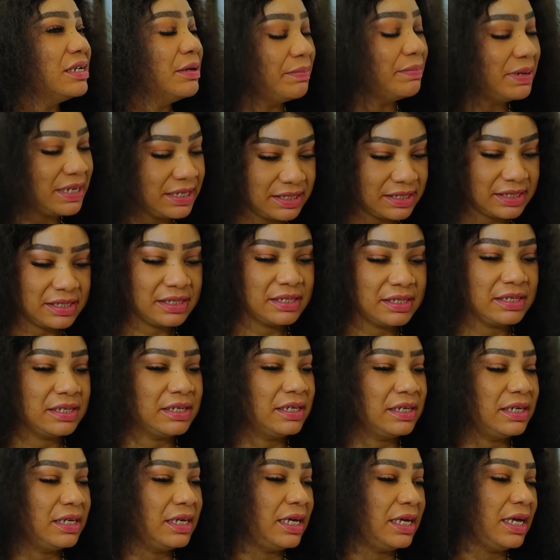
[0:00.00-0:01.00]
Please,
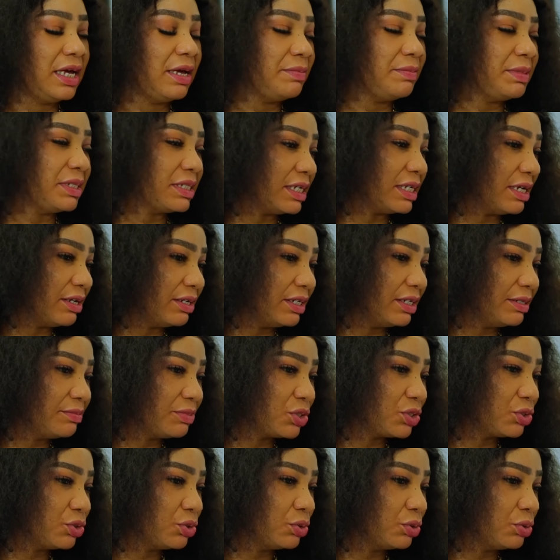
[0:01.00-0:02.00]
help me tell him
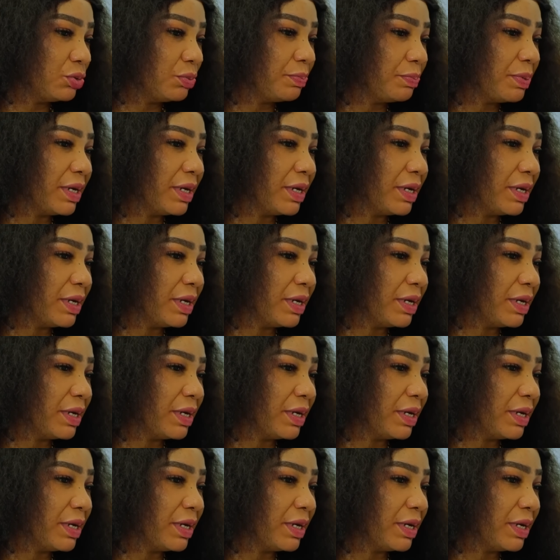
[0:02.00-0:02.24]
to